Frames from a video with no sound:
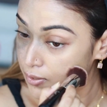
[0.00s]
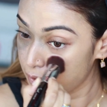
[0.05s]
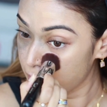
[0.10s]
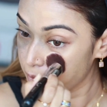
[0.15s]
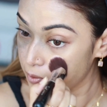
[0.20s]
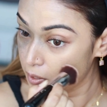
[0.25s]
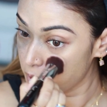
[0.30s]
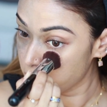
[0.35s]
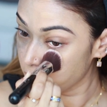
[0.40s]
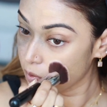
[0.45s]

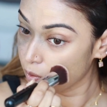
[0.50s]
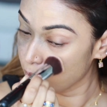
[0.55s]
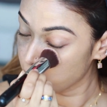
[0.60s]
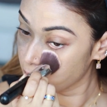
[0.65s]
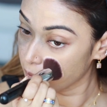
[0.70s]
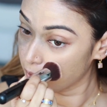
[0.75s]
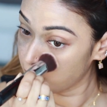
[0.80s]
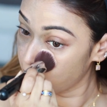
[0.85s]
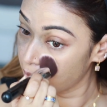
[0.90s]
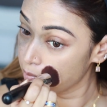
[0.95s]
foundation
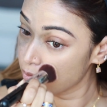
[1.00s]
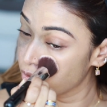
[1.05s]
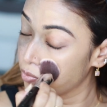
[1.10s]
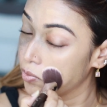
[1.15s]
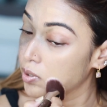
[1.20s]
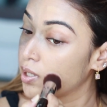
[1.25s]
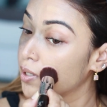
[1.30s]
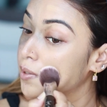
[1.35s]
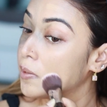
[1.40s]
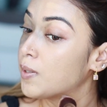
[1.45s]
also comes
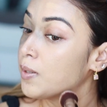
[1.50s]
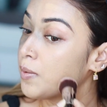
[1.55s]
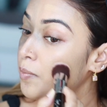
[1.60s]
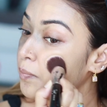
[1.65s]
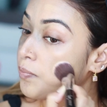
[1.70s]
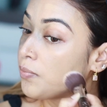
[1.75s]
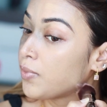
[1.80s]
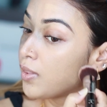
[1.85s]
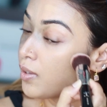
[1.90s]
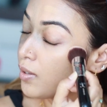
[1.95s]
with a
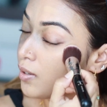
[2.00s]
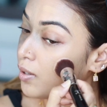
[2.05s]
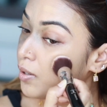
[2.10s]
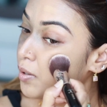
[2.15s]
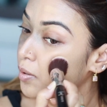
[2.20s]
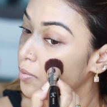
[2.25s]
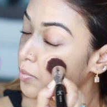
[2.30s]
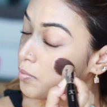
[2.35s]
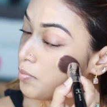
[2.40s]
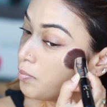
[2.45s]

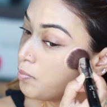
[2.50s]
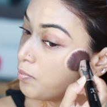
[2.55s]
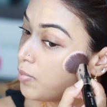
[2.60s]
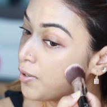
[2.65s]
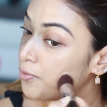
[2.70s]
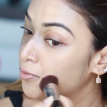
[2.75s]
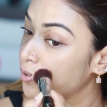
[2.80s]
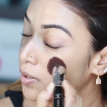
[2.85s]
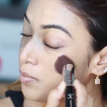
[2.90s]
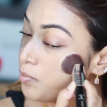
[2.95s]

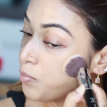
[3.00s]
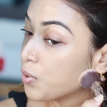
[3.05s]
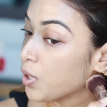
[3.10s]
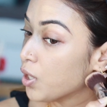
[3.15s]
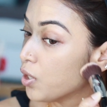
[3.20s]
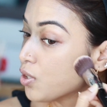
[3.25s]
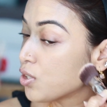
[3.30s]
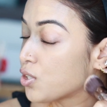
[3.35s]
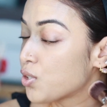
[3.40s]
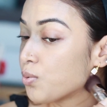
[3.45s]
buffing
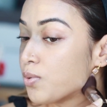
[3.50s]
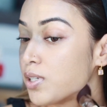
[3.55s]
brush,